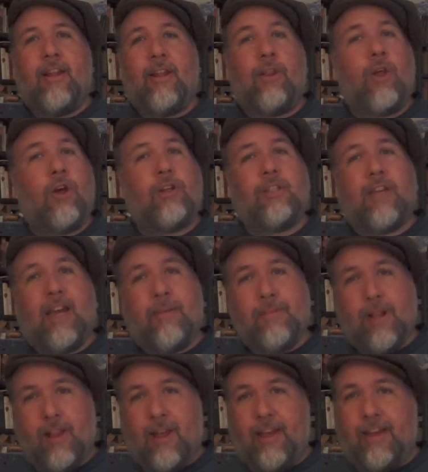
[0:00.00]
longtime
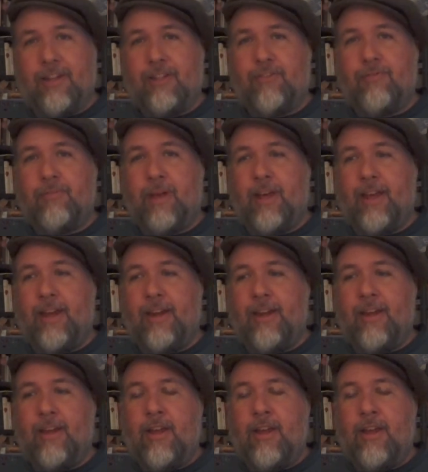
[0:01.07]
client of mine,